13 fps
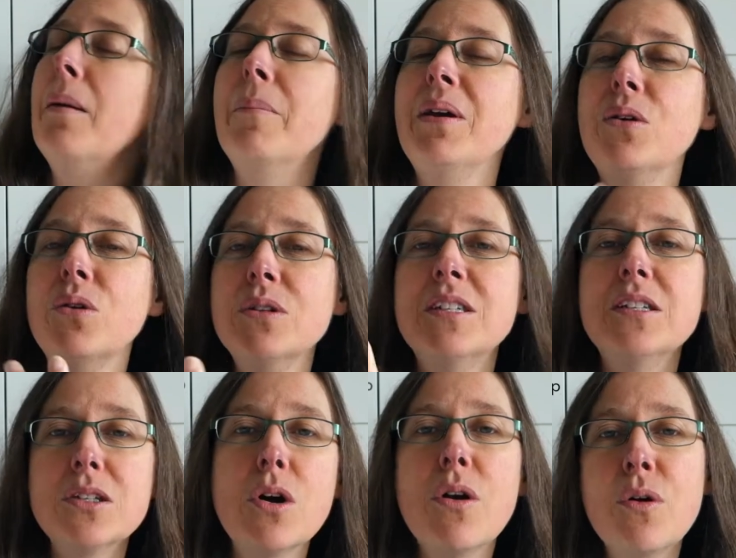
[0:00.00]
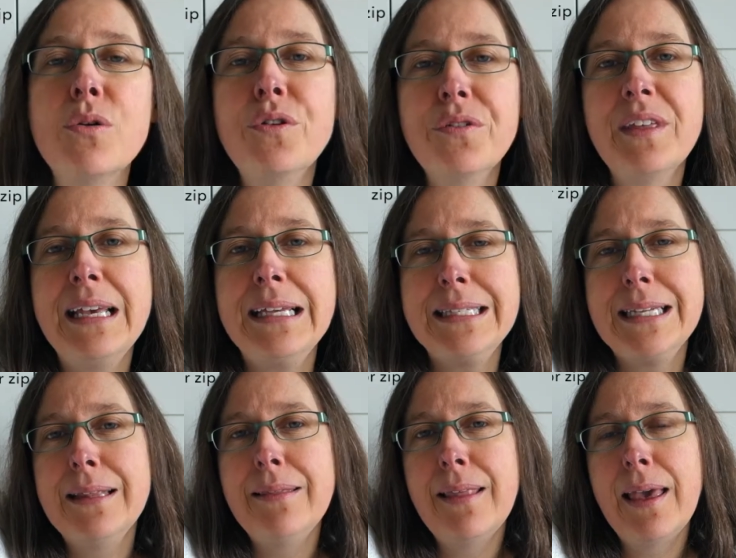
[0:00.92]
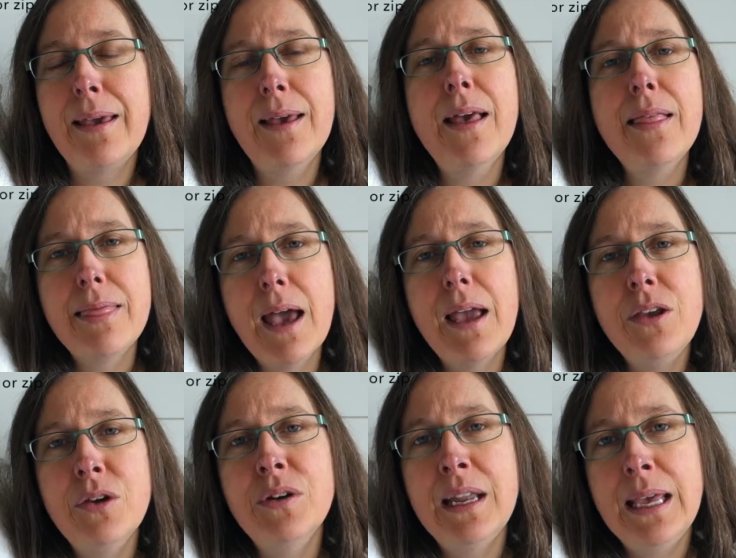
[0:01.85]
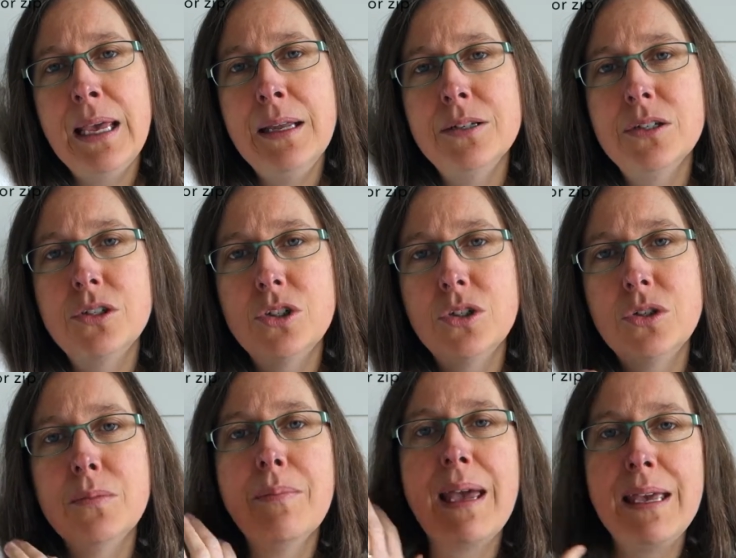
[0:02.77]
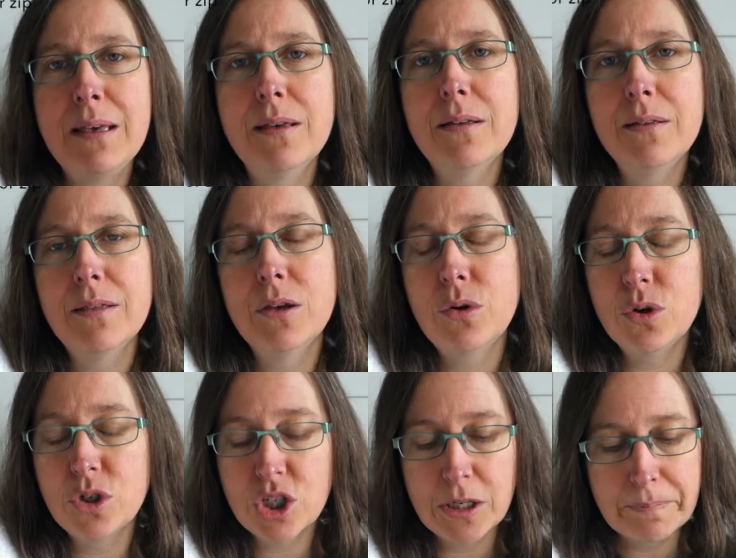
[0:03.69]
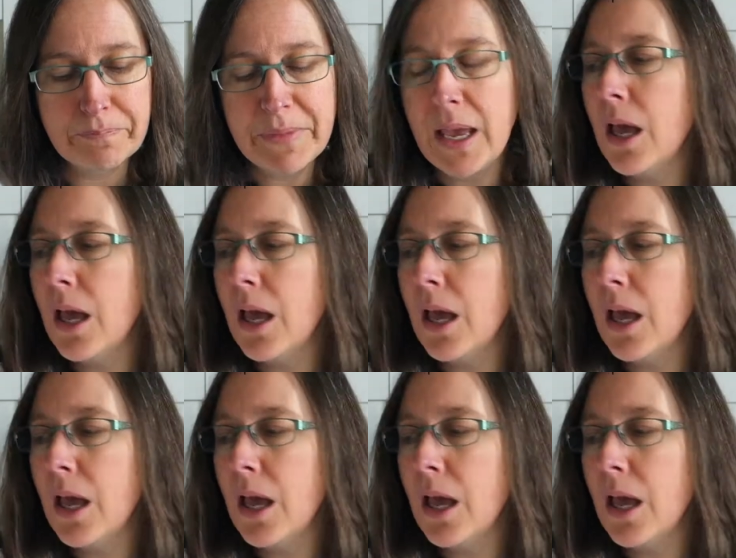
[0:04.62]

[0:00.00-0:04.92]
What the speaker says: because it's got all the things in there that you need to make the cushion.